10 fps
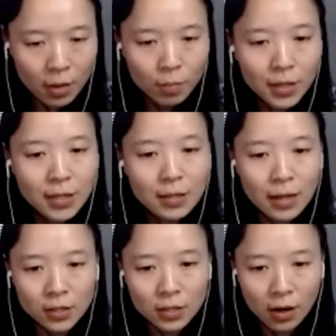meaning
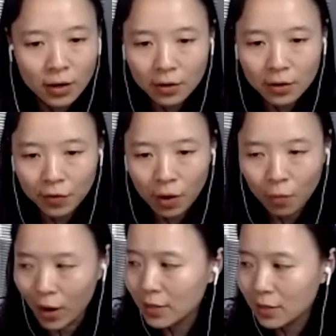that guarding from
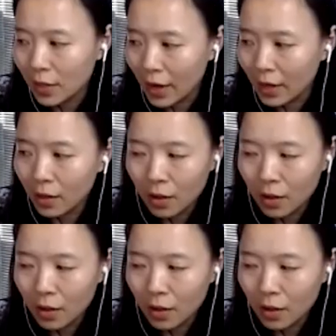one side